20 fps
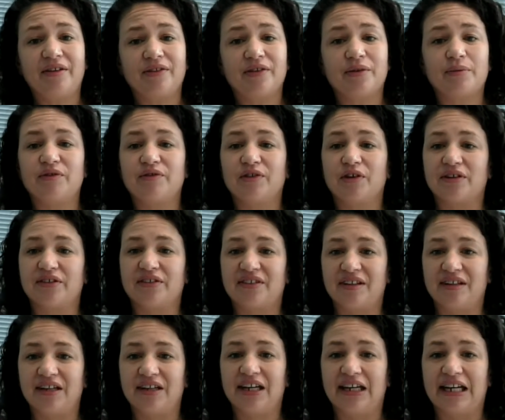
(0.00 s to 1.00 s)
So we've got a
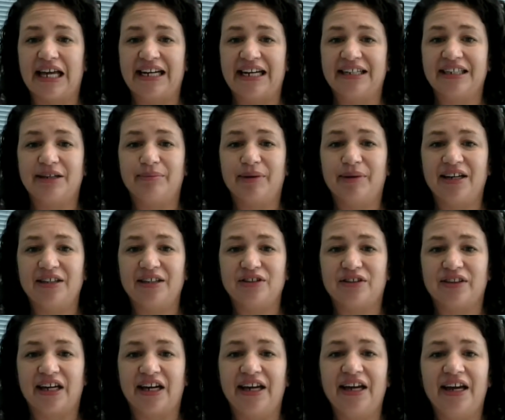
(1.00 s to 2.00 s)
silica landing page
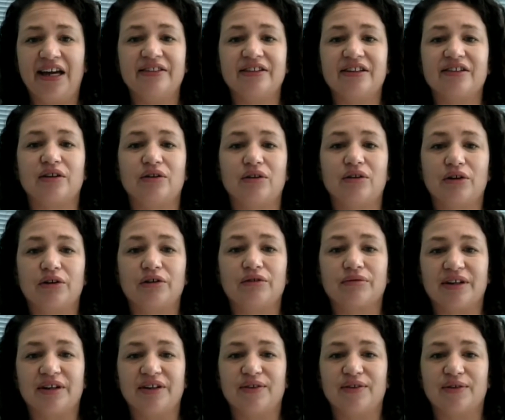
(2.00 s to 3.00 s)
there, and there's a lot of
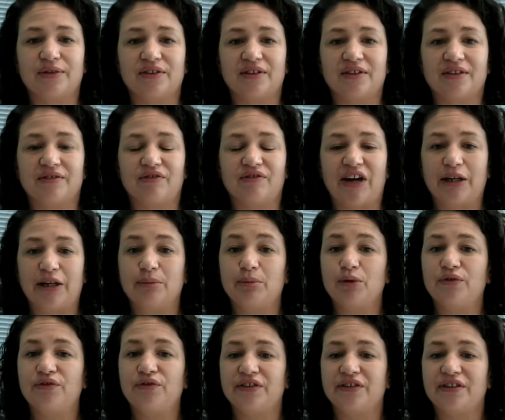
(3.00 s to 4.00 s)
resources
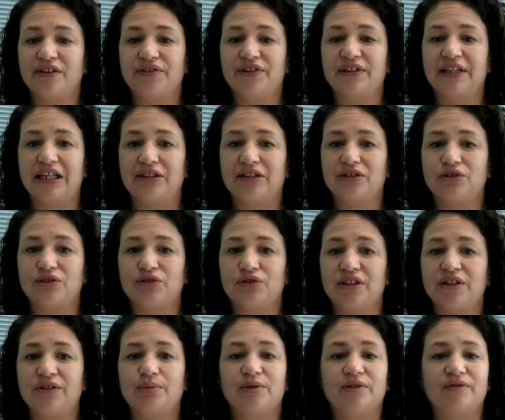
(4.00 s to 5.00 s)
available for different
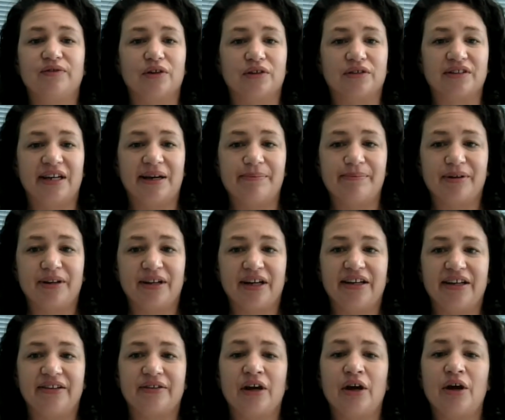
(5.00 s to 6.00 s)
industries. We've got
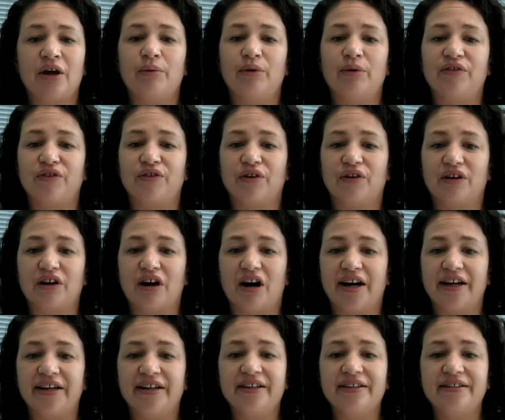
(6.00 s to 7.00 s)
templates, we've got
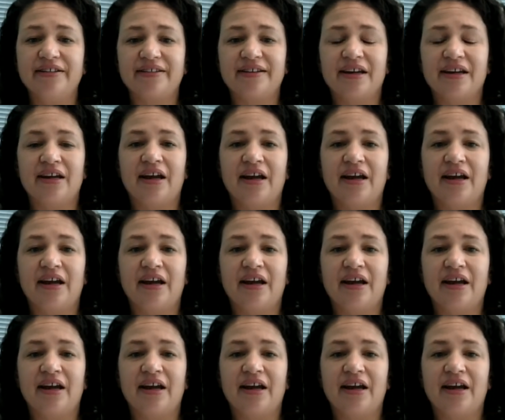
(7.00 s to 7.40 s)
guidance.